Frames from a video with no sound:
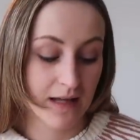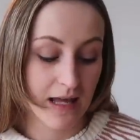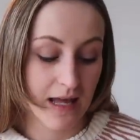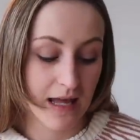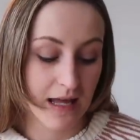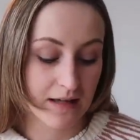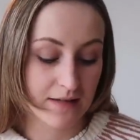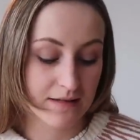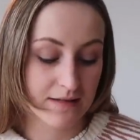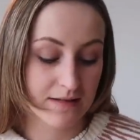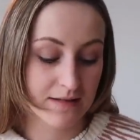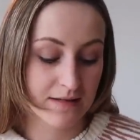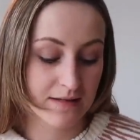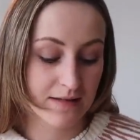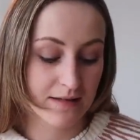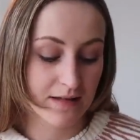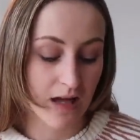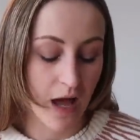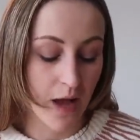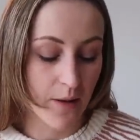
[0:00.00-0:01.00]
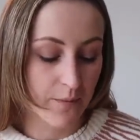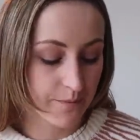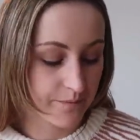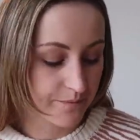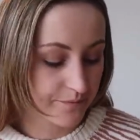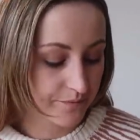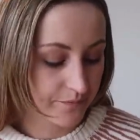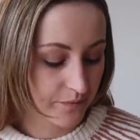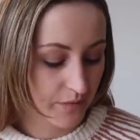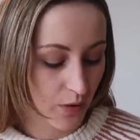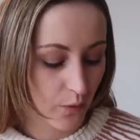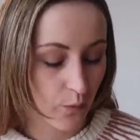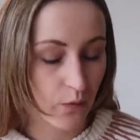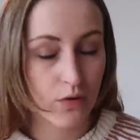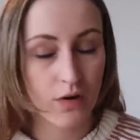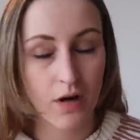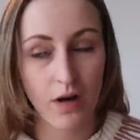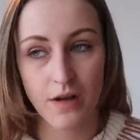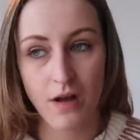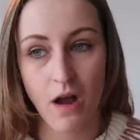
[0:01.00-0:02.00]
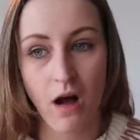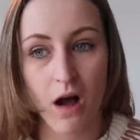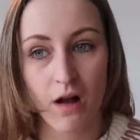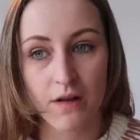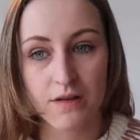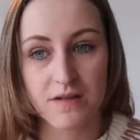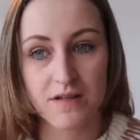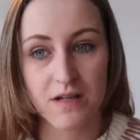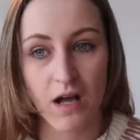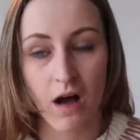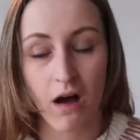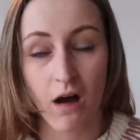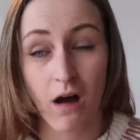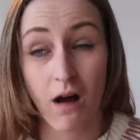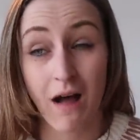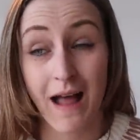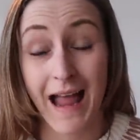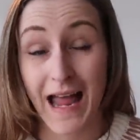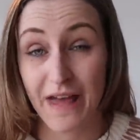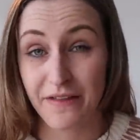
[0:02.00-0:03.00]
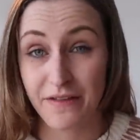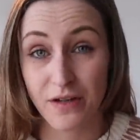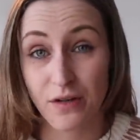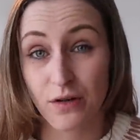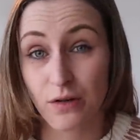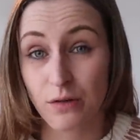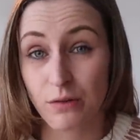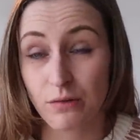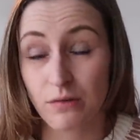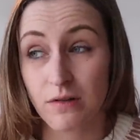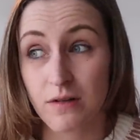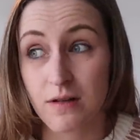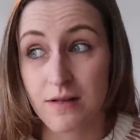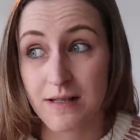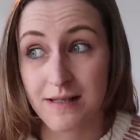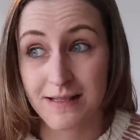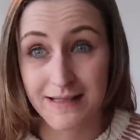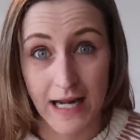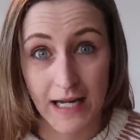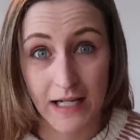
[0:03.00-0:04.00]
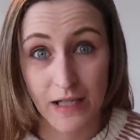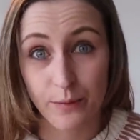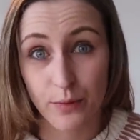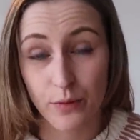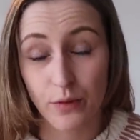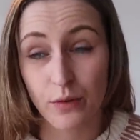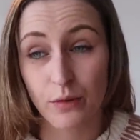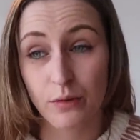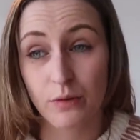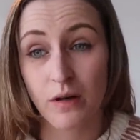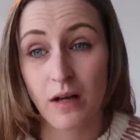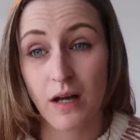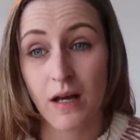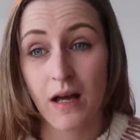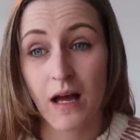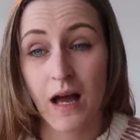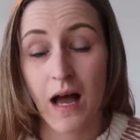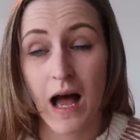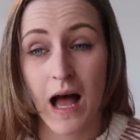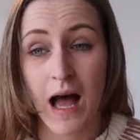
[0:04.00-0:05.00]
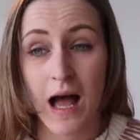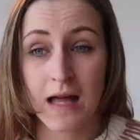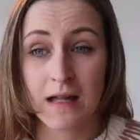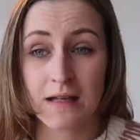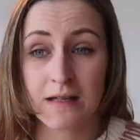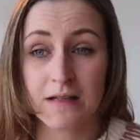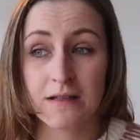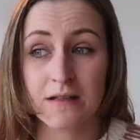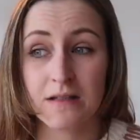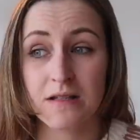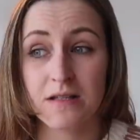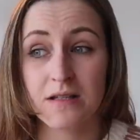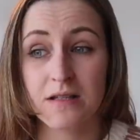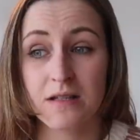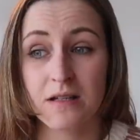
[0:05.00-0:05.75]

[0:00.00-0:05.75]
It's, um, cut yarns are ethical, sustainable, and